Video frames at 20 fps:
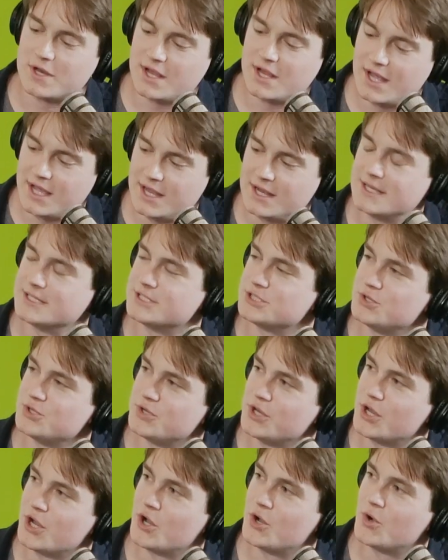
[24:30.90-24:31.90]
it in his
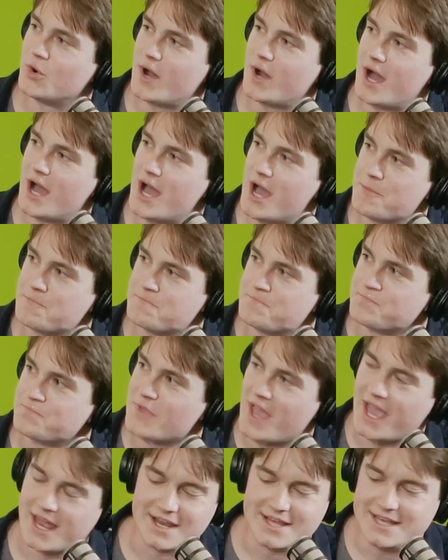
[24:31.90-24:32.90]
studio.
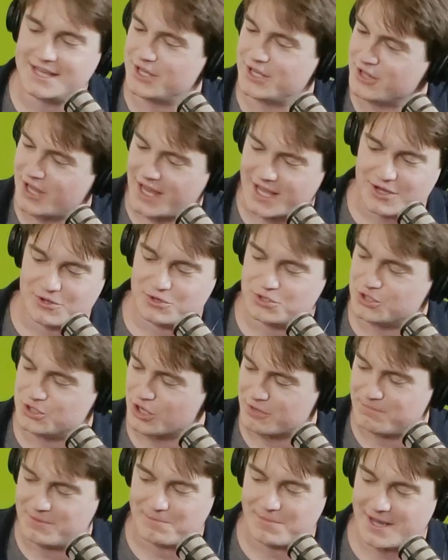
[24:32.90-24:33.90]
And he like
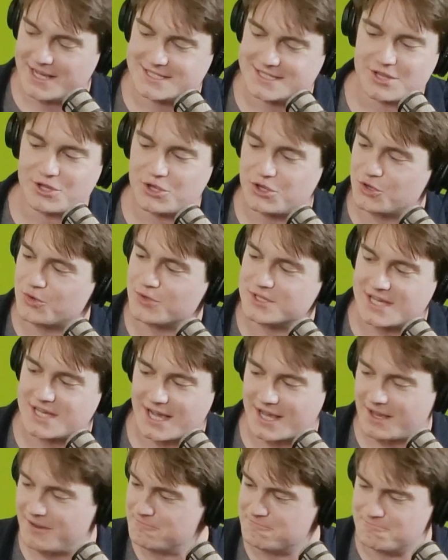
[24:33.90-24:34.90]
took me basically through his
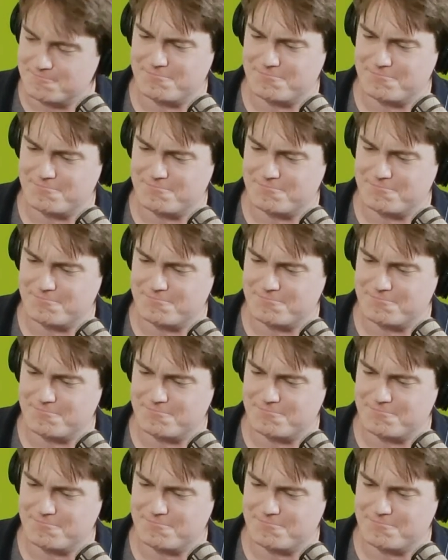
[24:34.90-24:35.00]
like